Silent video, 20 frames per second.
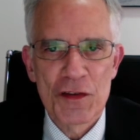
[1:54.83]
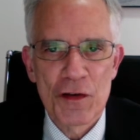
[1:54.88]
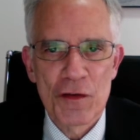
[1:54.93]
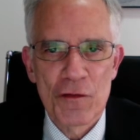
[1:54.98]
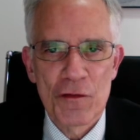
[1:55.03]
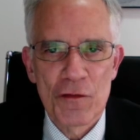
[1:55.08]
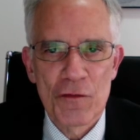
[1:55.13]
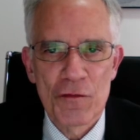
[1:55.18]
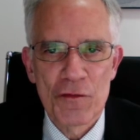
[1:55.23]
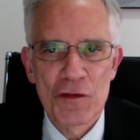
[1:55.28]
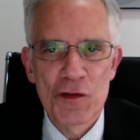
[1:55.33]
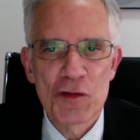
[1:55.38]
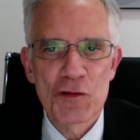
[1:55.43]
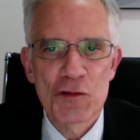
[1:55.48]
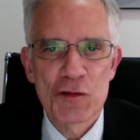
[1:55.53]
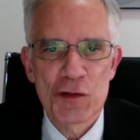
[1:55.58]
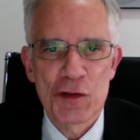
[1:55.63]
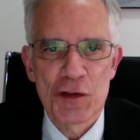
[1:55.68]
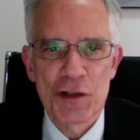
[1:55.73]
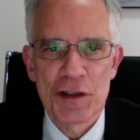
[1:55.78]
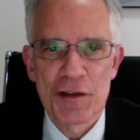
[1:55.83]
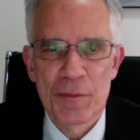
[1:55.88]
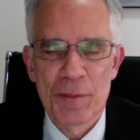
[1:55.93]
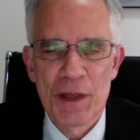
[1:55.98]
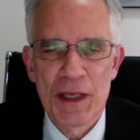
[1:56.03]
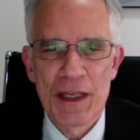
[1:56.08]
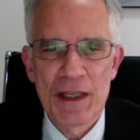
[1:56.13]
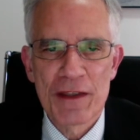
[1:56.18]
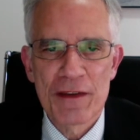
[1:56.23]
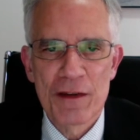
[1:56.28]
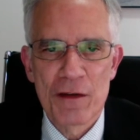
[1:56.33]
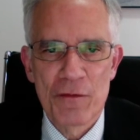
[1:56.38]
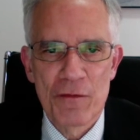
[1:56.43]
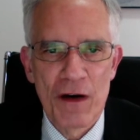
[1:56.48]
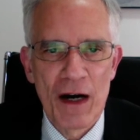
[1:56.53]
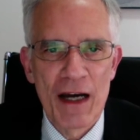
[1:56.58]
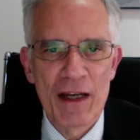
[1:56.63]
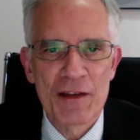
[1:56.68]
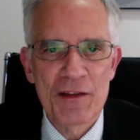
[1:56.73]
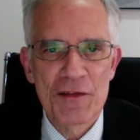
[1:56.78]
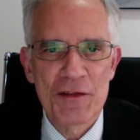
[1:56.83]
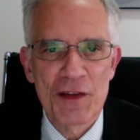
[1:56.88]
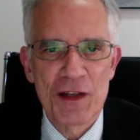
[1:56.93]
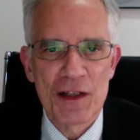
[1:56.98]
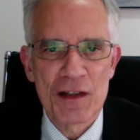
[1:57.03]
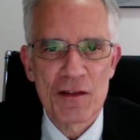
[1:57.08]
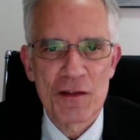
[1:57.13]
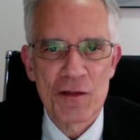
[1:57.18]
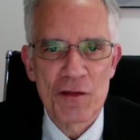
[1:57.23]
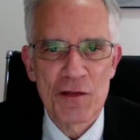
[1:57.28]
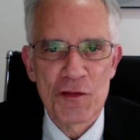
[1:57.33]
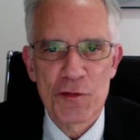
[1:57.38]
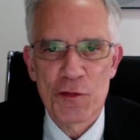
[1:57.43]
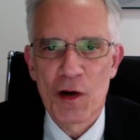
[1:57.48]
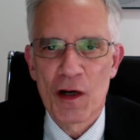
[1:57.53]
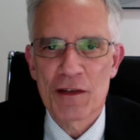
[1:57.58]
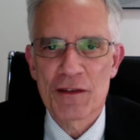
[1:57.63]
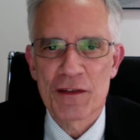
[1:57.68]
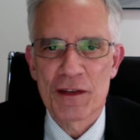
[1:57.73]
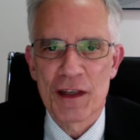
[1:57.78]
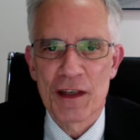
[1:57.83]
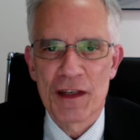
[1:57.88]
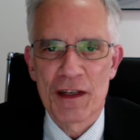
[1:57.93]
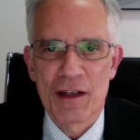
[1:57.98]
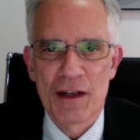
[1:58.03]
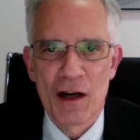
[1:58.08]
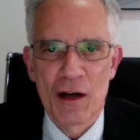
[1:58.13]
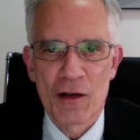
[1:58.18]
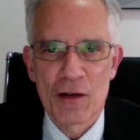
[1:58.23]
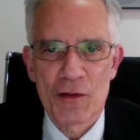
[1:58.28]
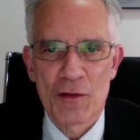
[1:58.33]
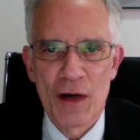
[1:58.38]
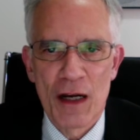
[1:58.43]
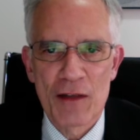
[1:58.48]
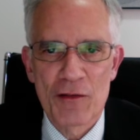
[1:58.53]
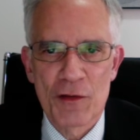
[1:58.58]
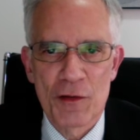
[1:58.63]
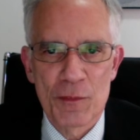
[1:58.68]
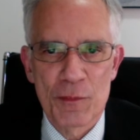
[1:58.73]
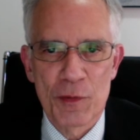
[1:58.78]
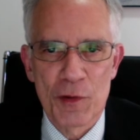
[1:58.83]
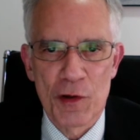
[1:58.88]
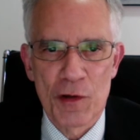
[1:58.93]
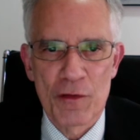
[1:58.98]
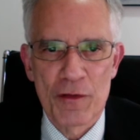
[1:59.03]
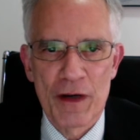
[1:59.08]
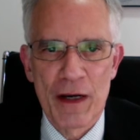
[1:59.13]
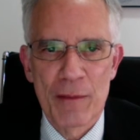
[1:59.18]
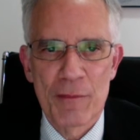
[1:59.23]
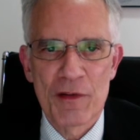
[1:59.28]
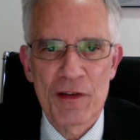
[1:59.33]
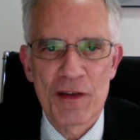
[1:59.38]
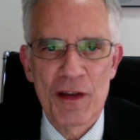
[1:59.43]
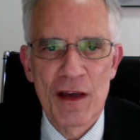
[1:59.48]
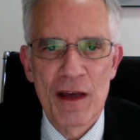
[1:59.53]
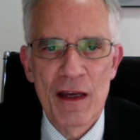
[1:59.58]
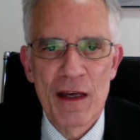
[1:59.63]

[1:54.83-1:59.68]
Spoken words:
of the Future is being devised and constructed in our graduate programs,